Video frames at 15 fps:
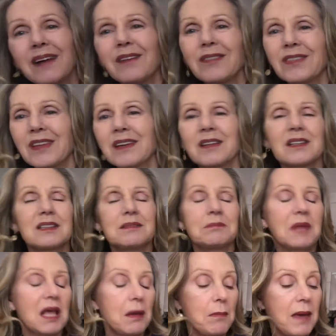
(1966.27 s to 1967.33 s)
I don't think
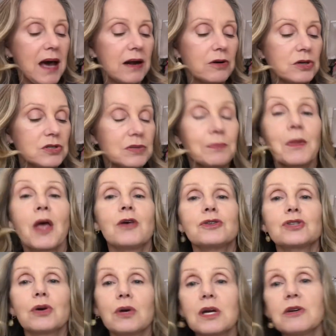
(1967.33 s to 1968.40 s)
it matters.
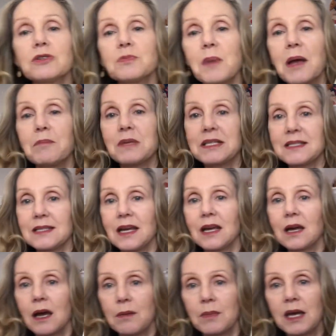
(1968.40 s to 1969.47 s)
So here's my
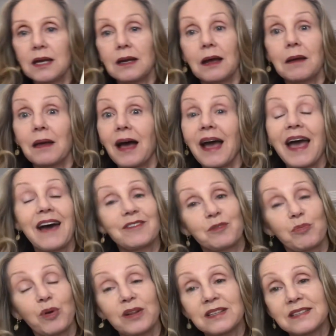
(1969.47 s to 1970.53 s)
mistake I made. I, I, have
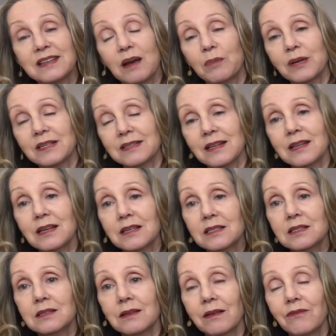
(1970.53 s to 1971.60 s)
to point this out because I think
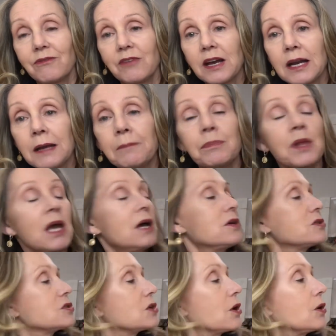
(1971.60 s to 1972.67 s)
it's funny.
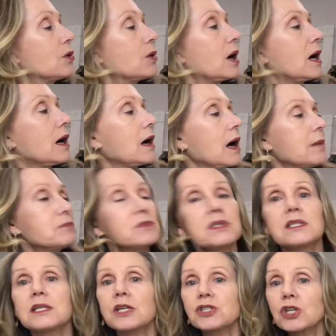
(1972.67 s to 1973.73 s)
So uh, I'm
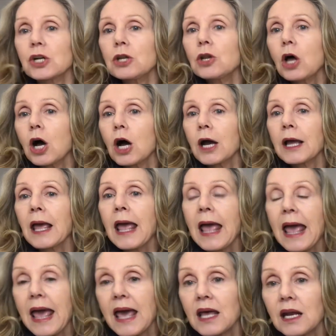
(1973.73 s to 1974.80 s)
stitching along
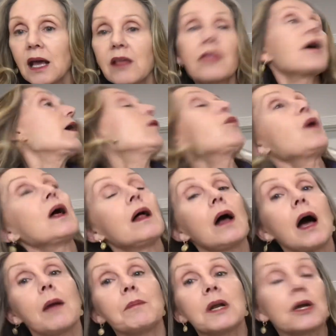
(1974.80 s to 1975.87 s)
and I thought,
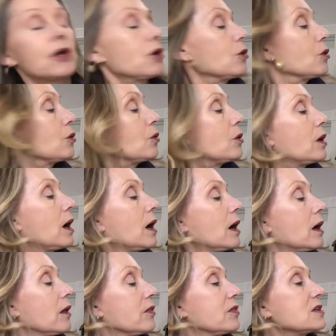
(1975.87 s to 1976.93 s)
well, I'm going to go
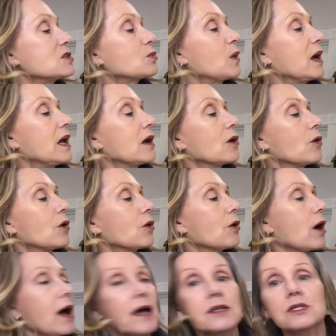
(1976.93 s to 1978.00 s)
uh, this way and go
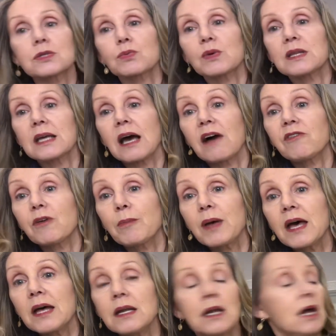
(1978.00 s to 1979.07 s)
across with the
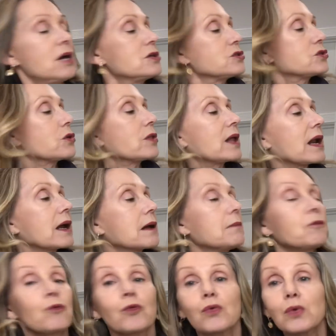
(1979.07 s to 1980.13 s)
alphabet so that I
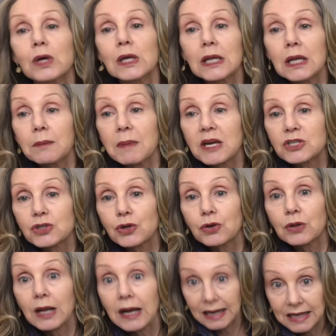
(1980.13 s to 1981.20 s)
can really make
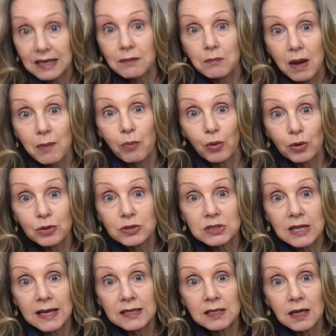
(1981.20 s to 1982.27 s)
sure I get my
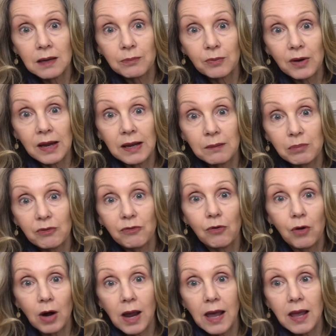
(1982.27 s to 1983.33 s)
borders lined up, right?
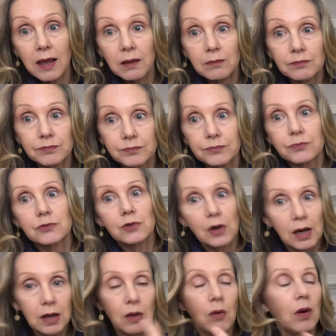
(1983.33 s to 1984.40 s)
Before I
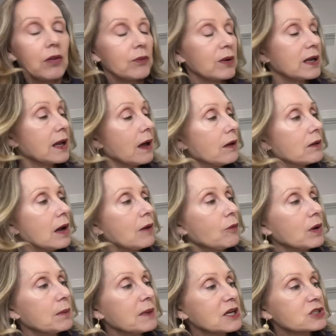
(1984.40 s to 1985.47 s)
try to go all the way down. I
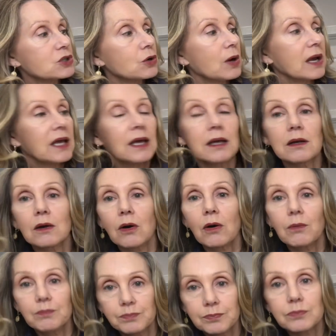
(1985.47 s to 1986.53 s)
want to make sure I get
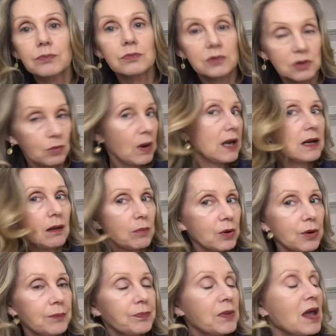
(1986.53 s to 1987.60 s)
the right
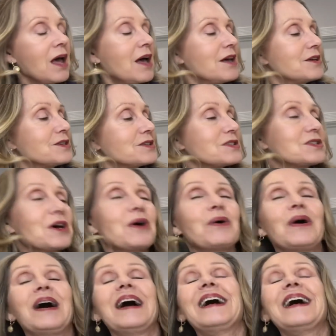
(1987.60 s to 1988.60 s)
number. So